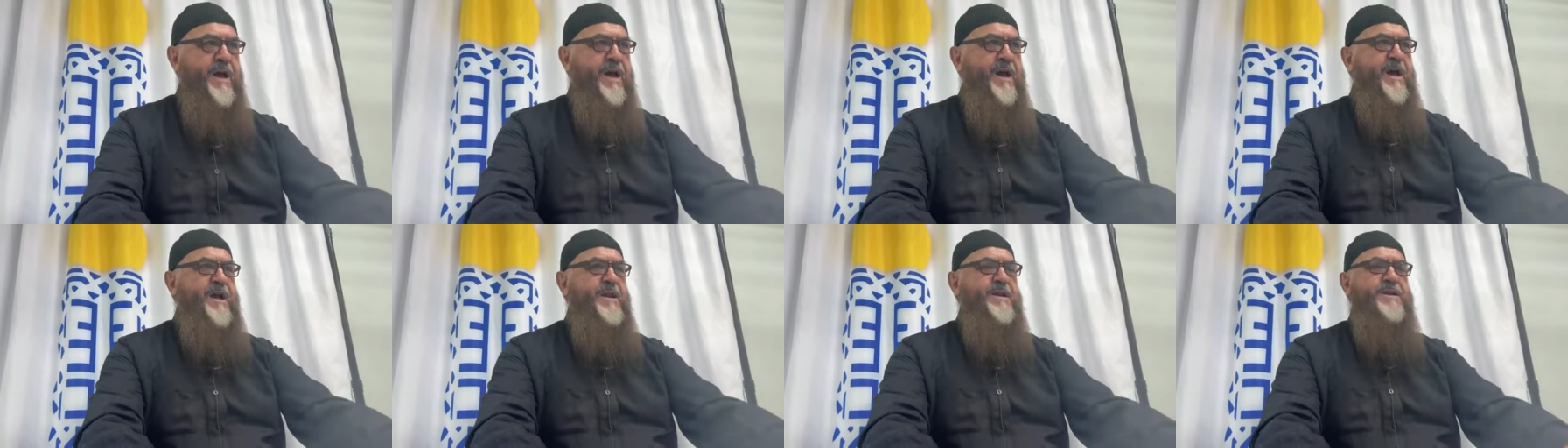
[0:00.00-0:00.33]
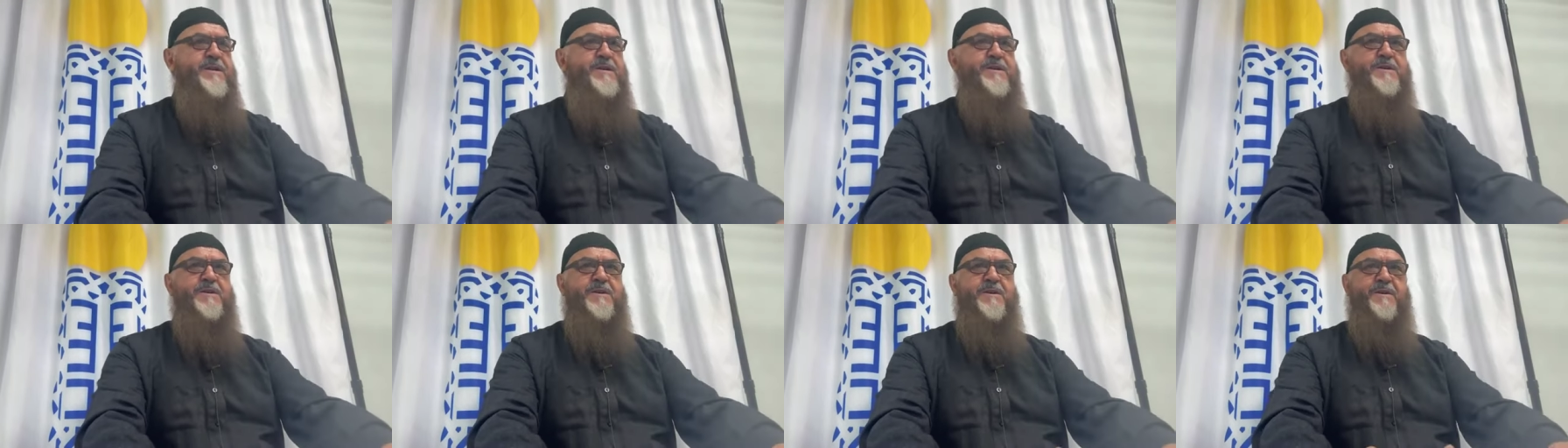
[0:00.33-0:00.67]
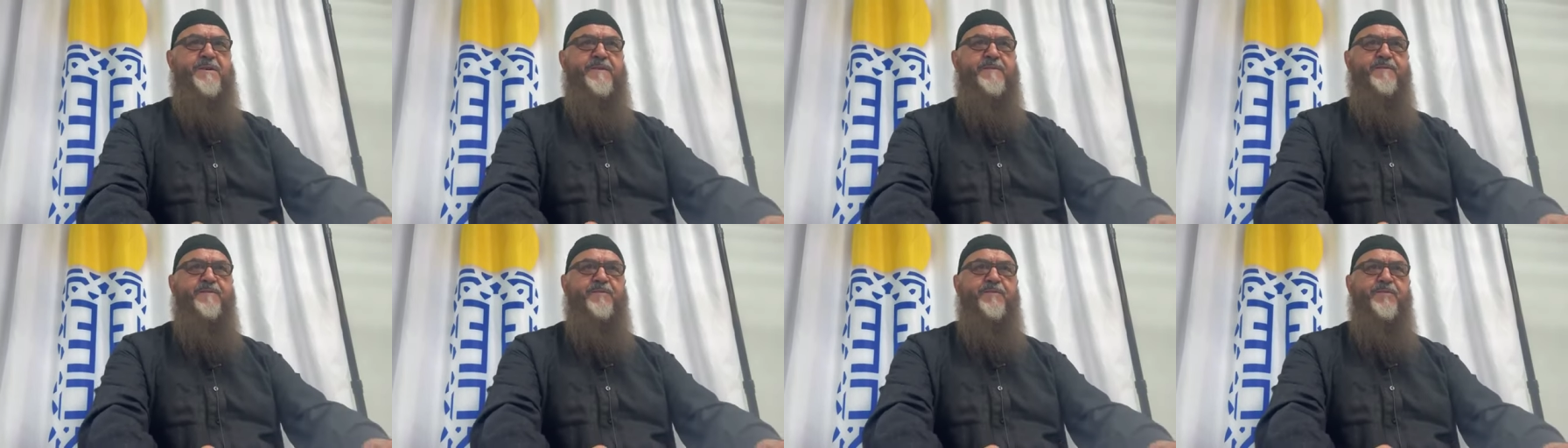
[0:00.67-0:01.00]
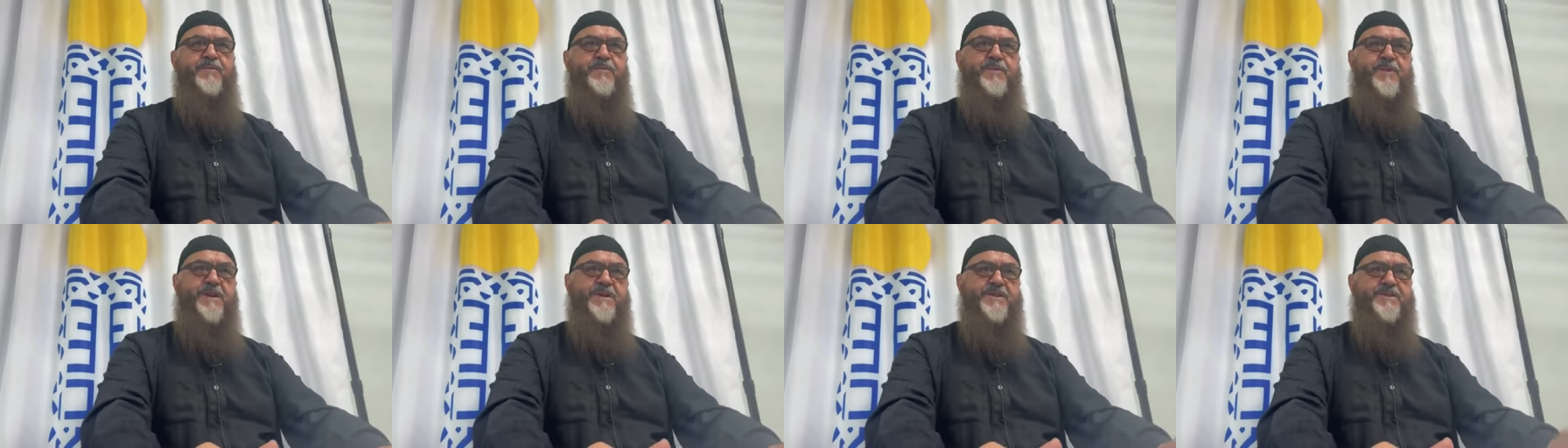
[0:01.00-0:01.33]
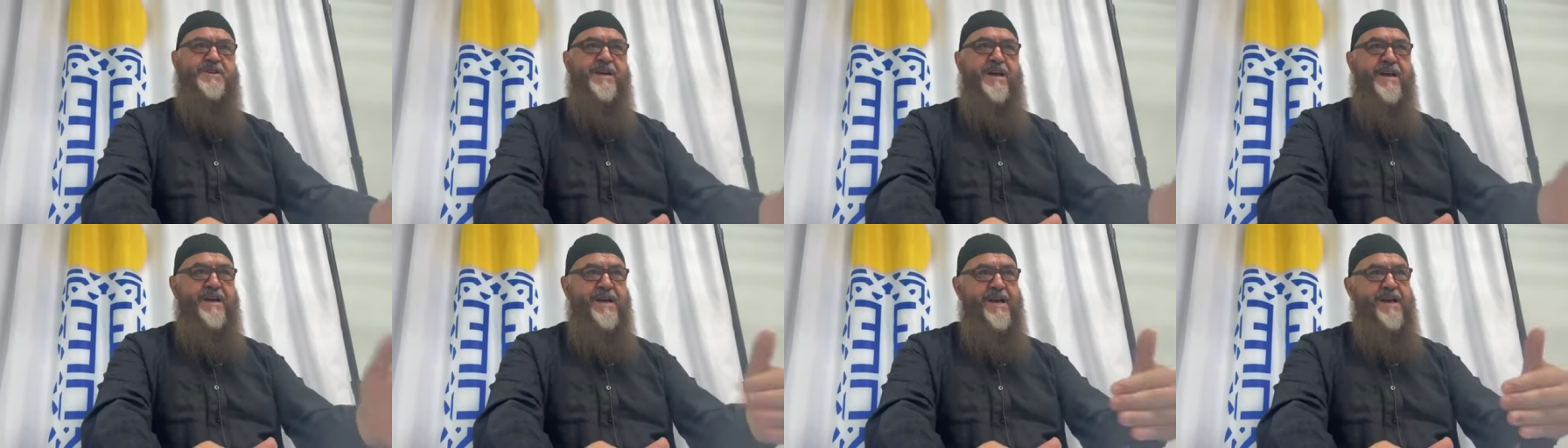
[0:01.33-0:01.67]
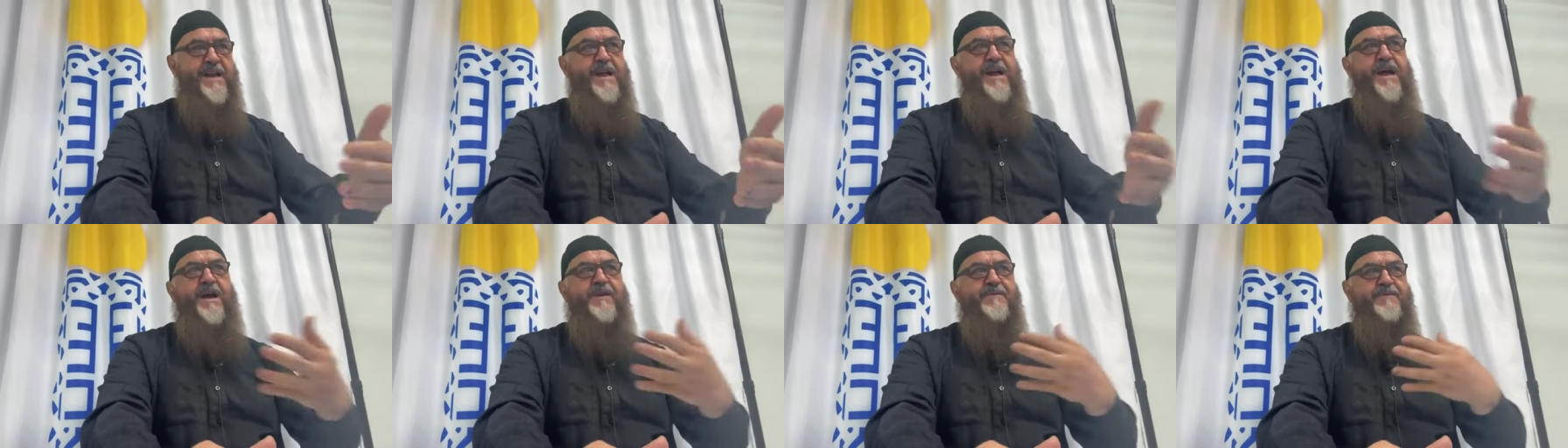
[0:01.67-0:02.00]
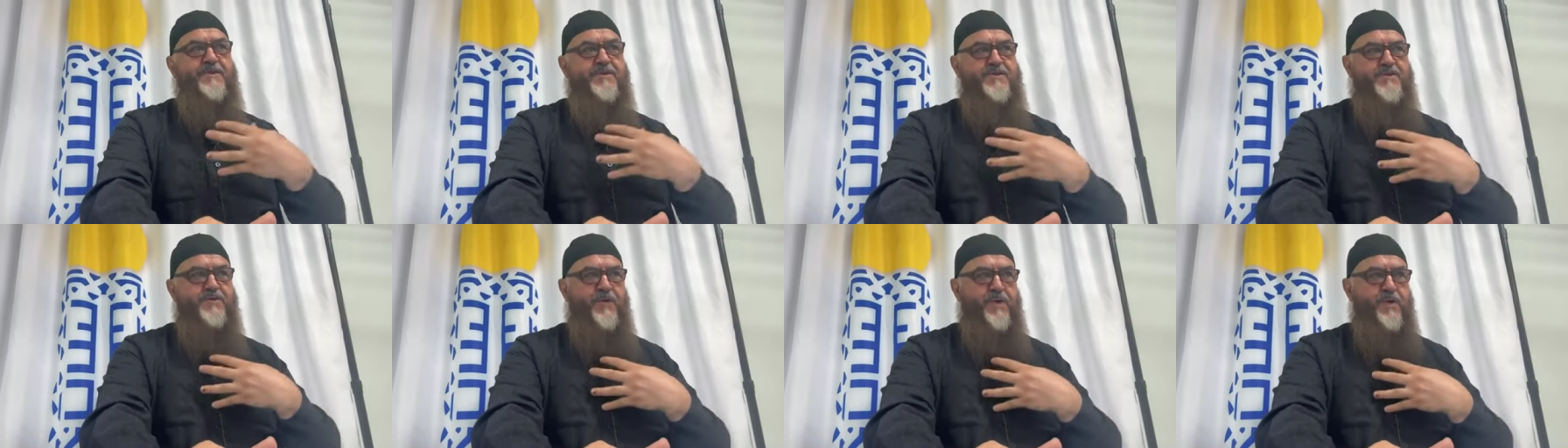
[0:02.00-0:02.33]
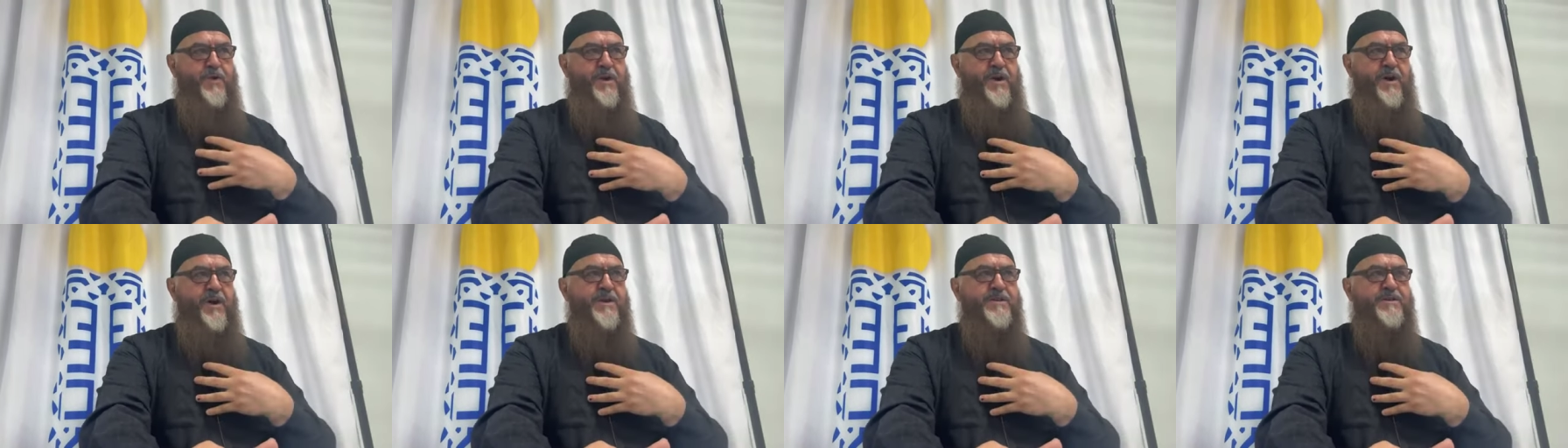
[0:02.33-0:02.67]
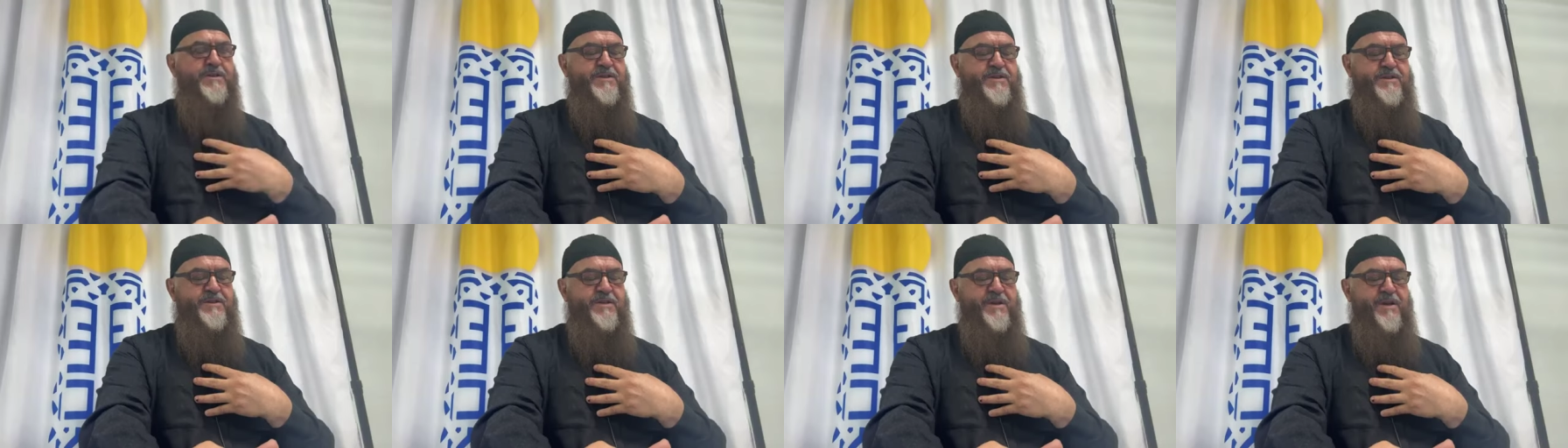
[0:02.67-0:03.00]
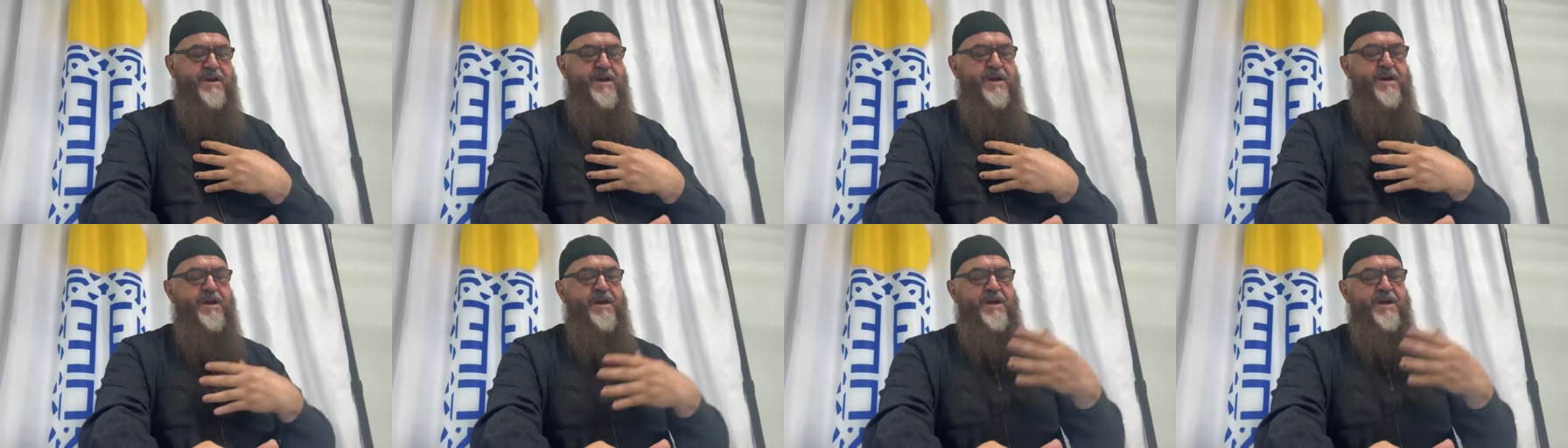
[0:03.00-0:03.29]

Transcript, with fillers: And the second half is for us